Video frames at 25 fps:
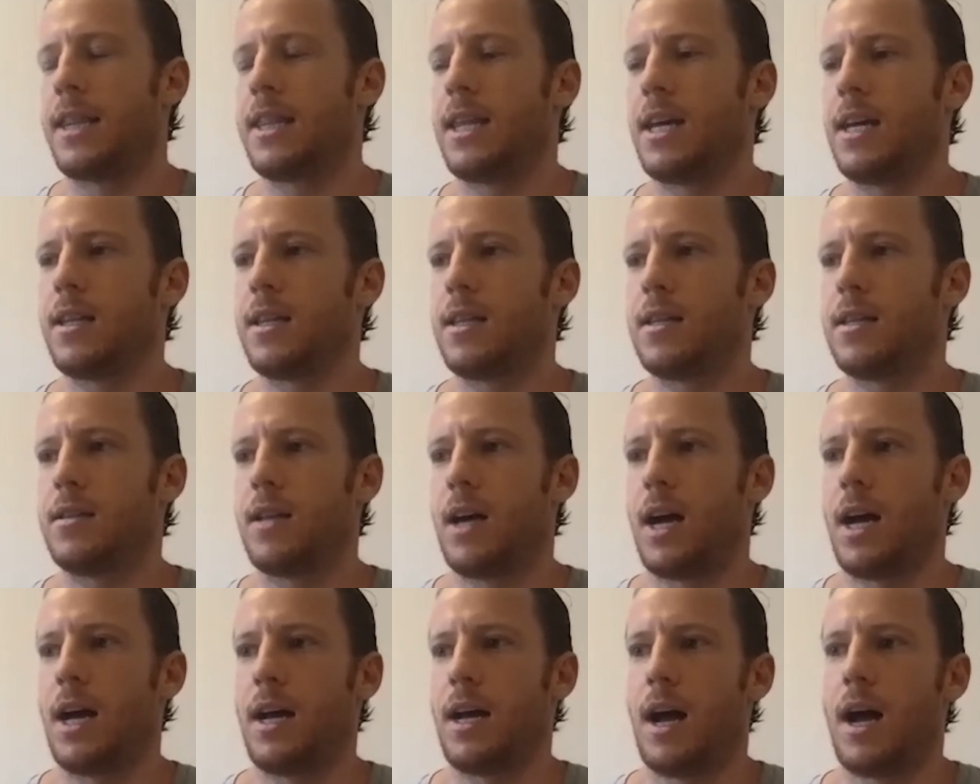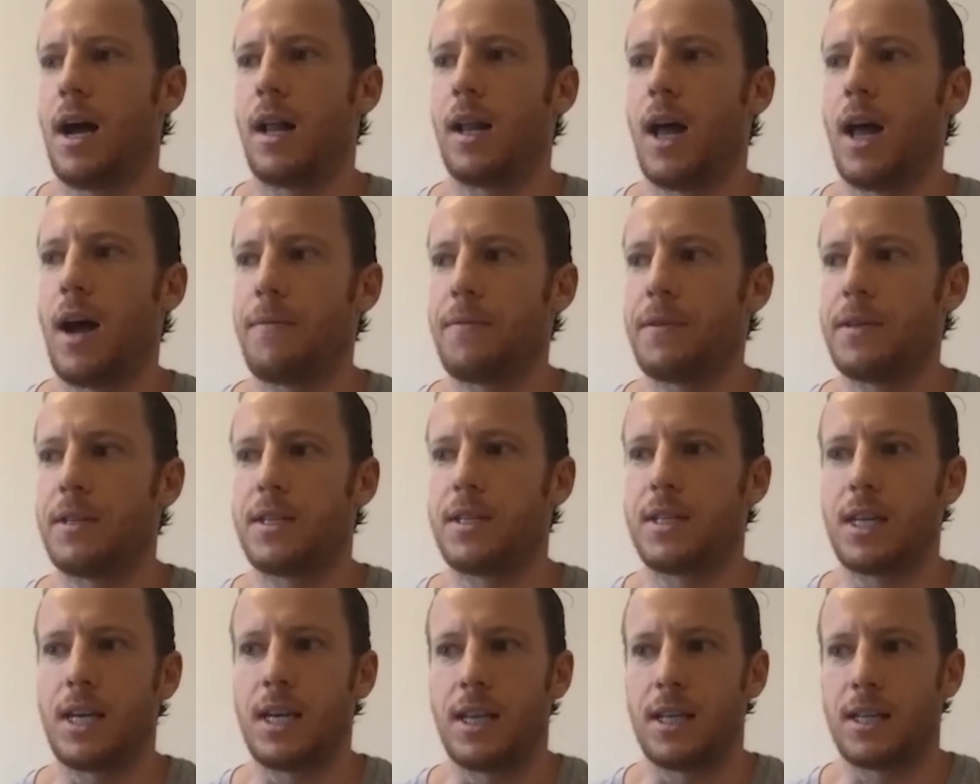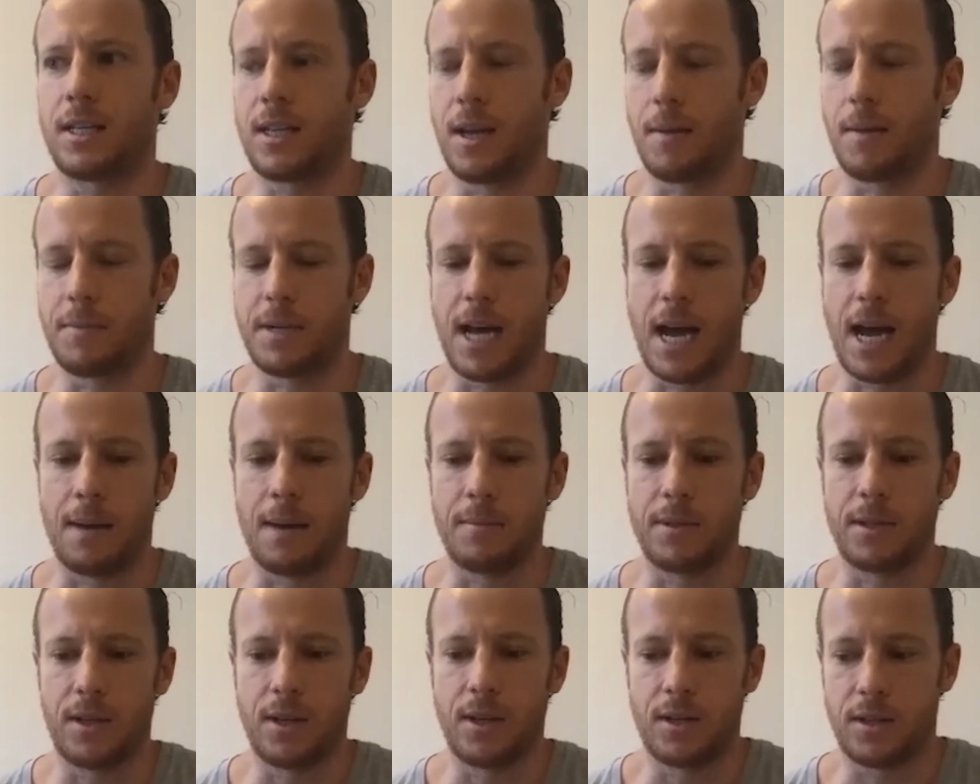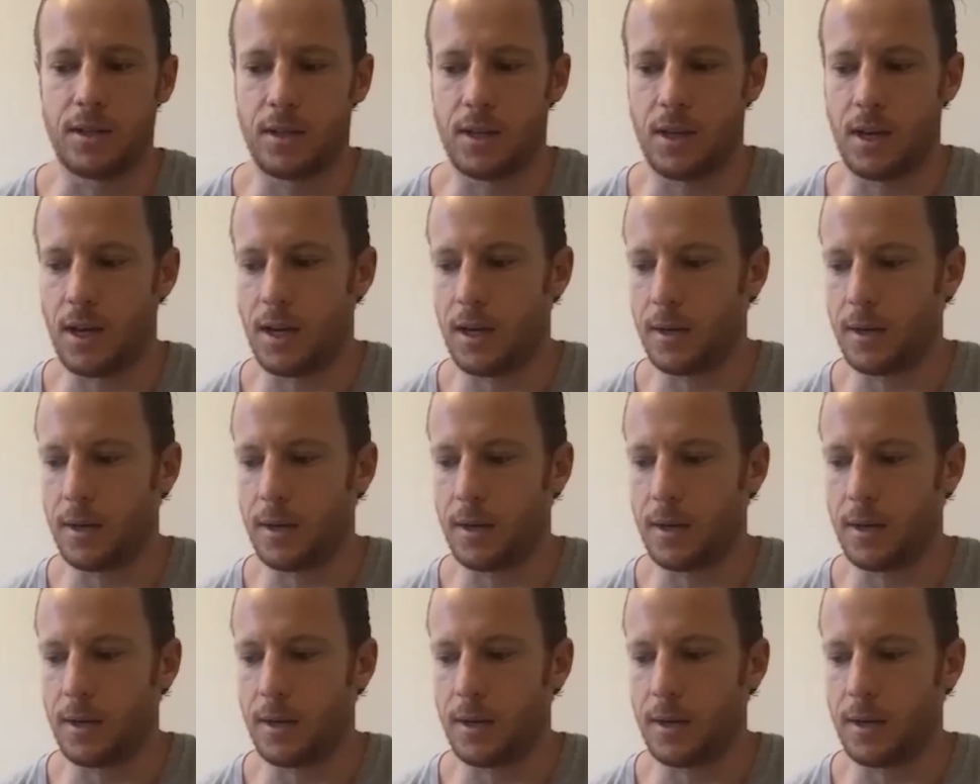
think I'll often see that sometimes there's